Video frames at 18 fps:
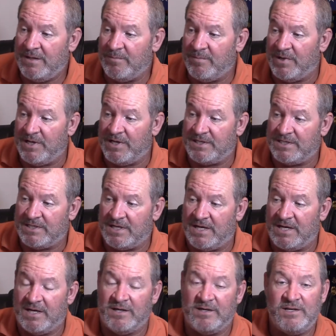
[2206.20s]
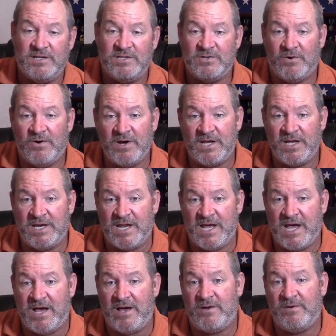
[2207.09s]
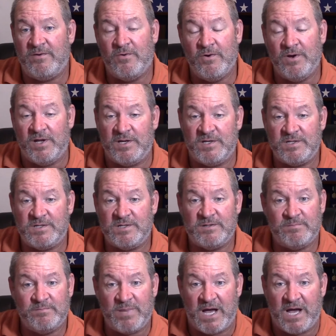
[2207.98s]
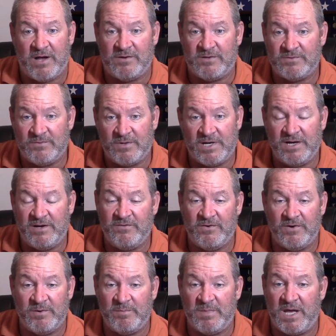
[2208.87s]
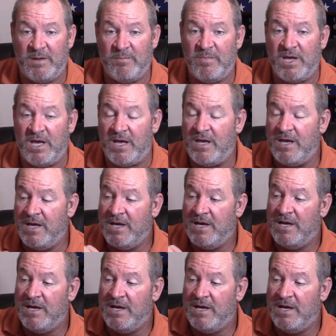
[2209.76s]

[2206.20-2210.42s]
But uh, you torque it down, or inch-pounds, whatever it may be.